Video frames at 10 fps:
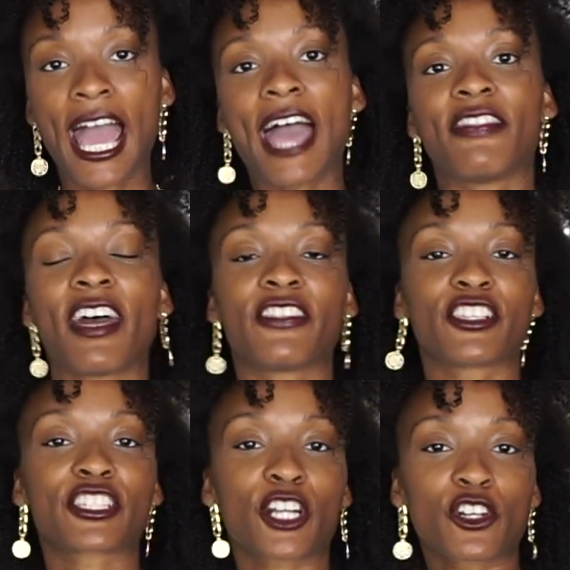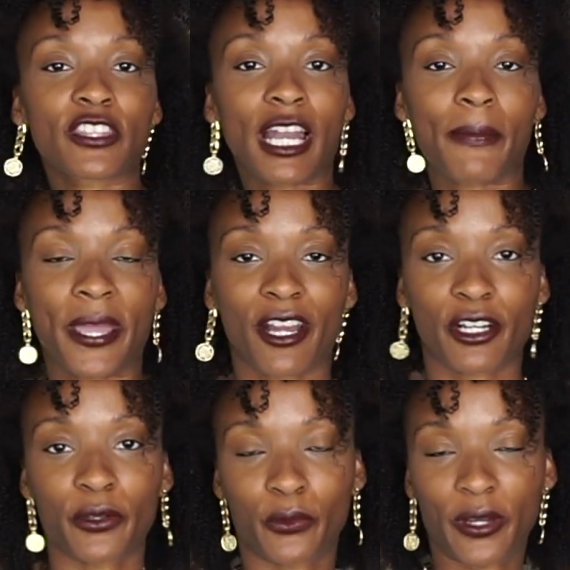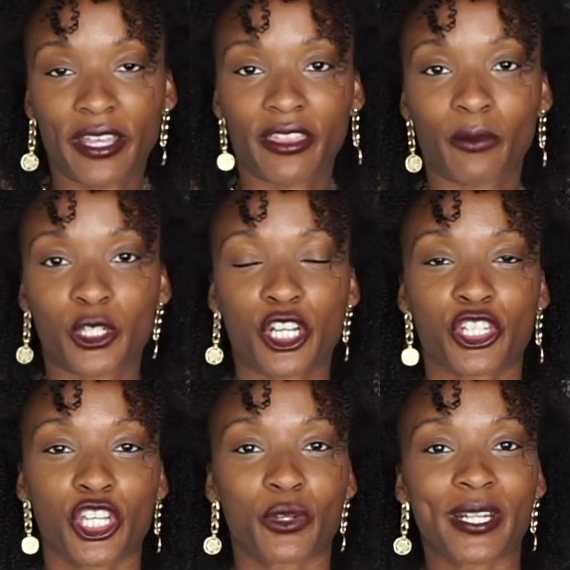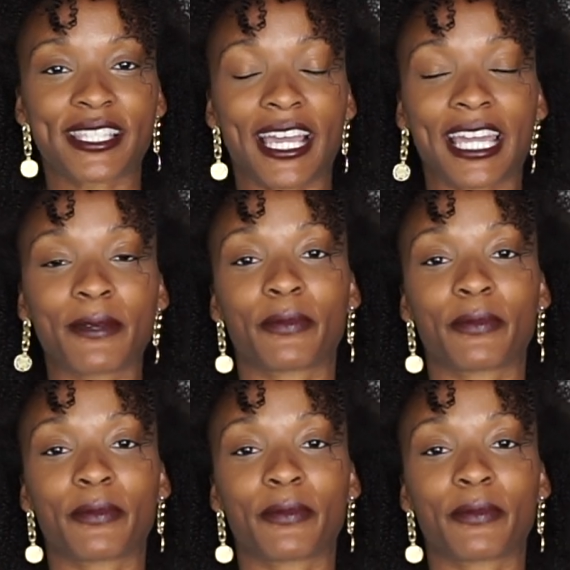and then the skirt that I paired it with, which I'll show you in a second,